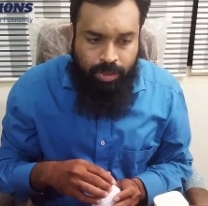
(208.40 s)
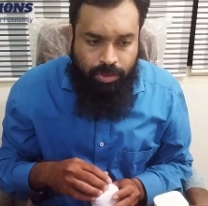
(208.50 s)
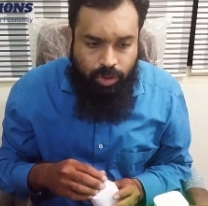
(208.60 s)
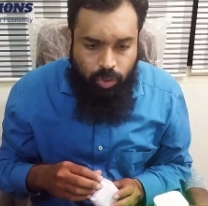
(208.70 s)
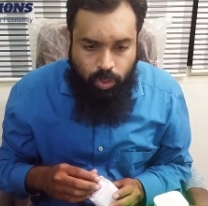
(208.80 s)

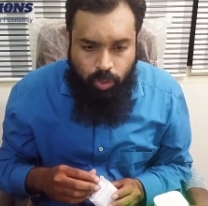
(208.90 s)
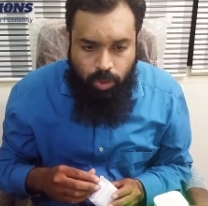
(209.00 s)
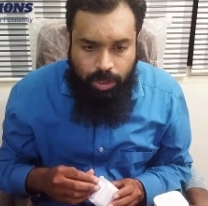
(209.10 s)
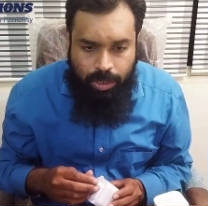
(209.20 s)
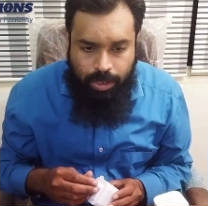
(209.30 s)

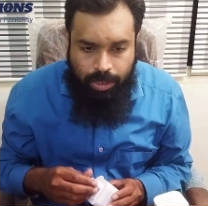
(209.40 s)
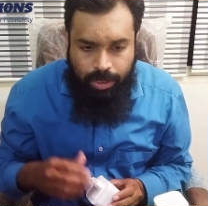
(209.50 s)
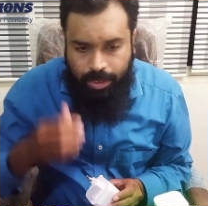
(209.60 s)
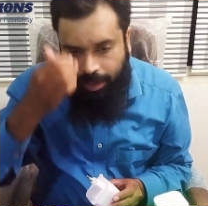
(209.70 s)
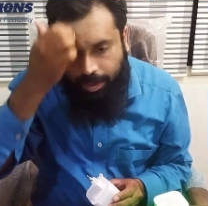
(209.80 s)

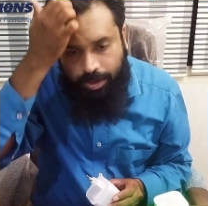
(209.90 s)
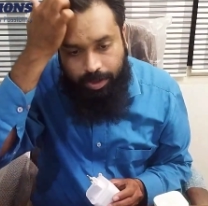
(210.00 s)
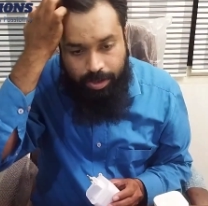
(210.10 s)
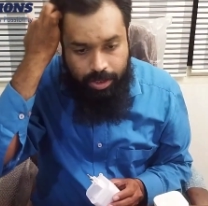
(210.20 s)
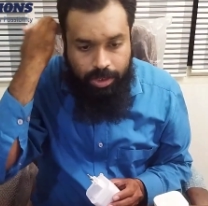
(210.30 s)
So
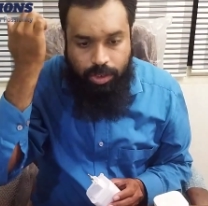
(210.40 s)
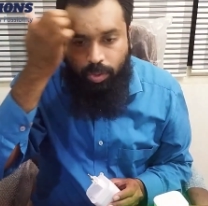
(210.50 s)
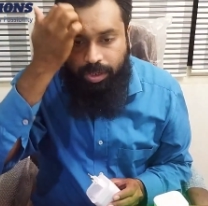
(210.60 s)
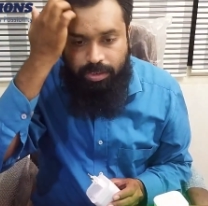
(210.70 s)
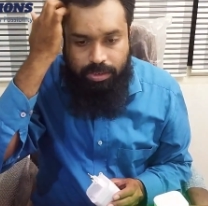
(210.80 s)

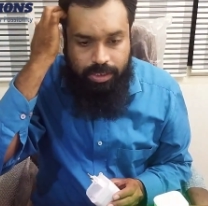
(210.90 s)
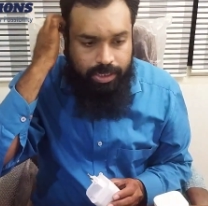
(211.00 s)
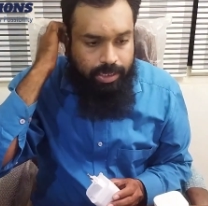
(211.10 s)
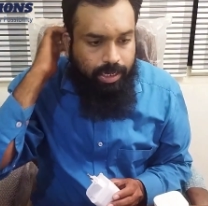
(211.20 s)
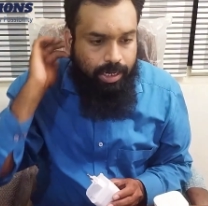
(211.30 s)
you can
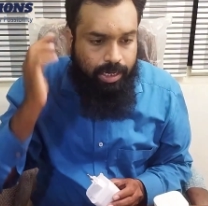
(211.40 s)
say